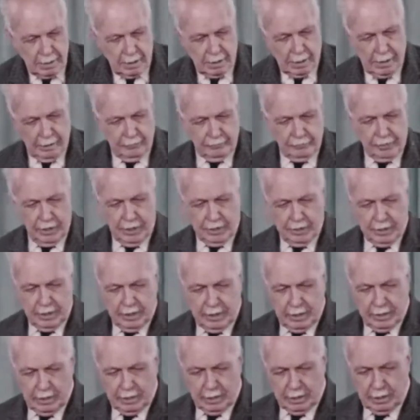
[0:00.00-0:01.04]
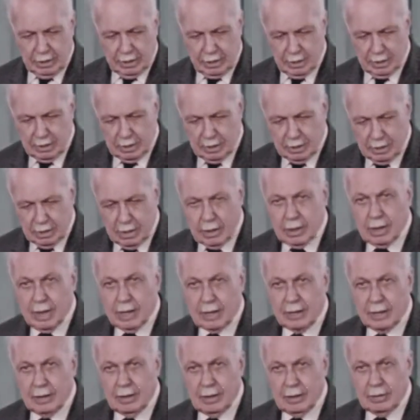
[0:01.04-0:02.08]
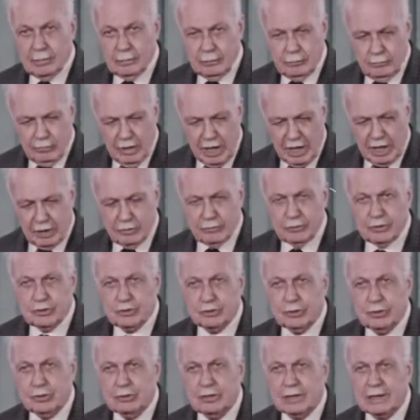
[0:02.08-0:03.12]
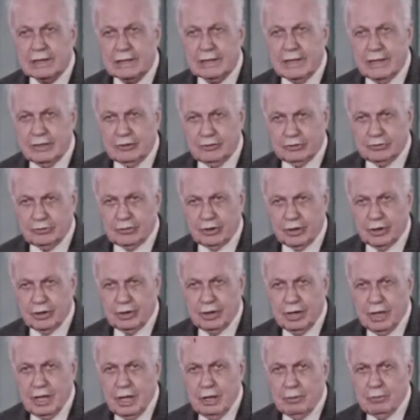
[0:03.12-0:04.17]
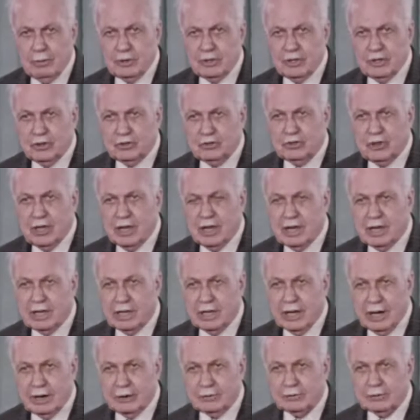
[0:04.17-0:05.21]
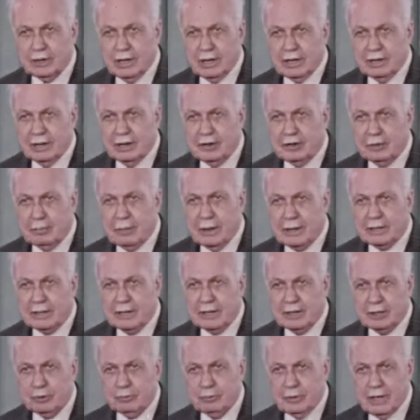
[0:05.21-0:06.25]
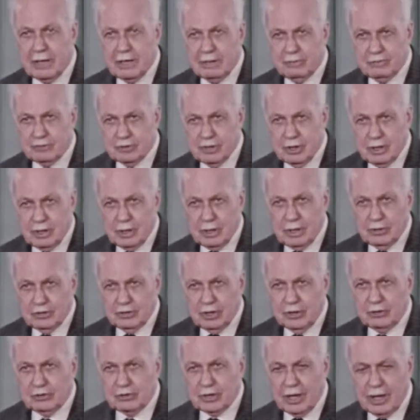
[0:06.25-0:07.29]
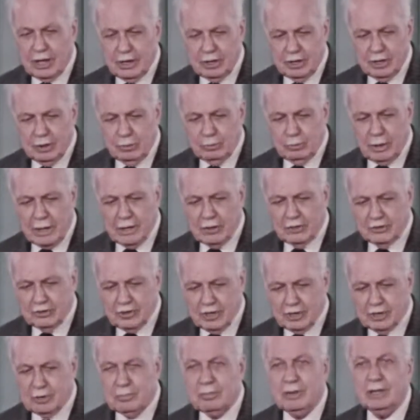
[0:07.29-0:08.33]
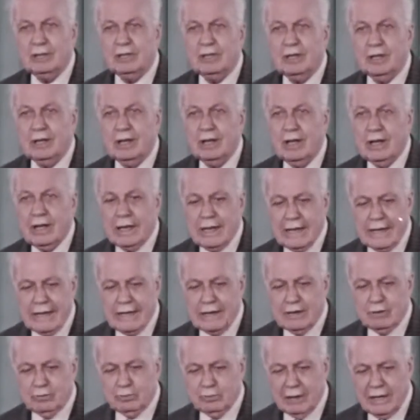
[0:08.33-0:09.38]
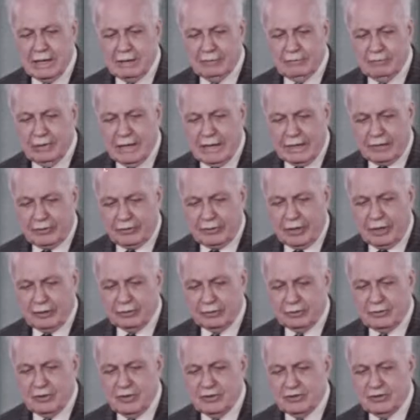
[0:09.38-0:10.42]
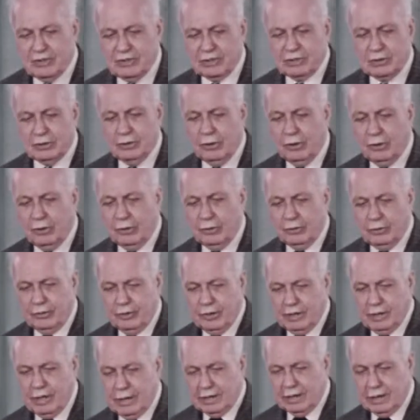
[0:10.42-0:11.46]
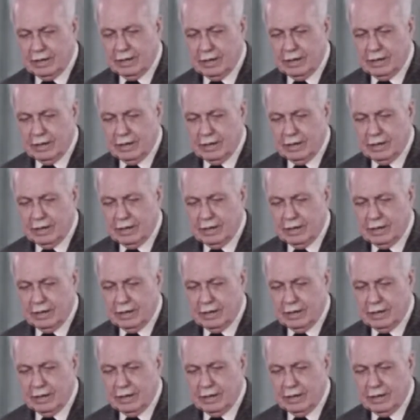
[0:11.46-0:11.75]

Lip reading: I've got here a valve, it's called a klystron, which is sending out electromagnetic waves just under 1 centimeter in wavelength out of this little horn here.